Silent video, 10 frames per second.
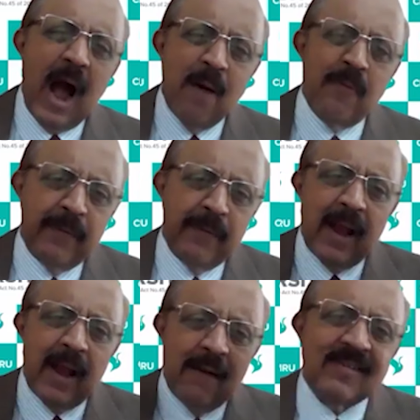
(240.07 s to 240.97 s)
half of
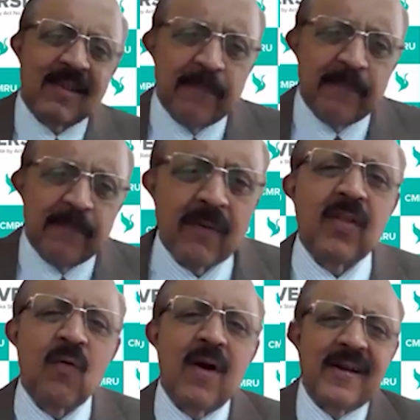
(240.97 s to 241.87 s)
it have disappeared
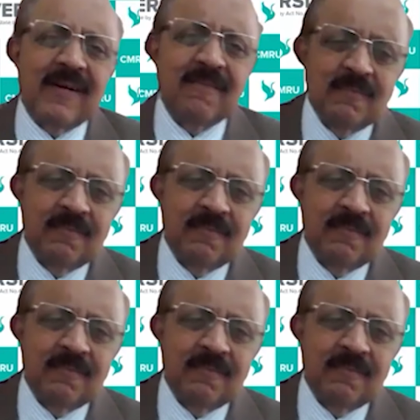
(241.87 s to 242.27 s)
from the world.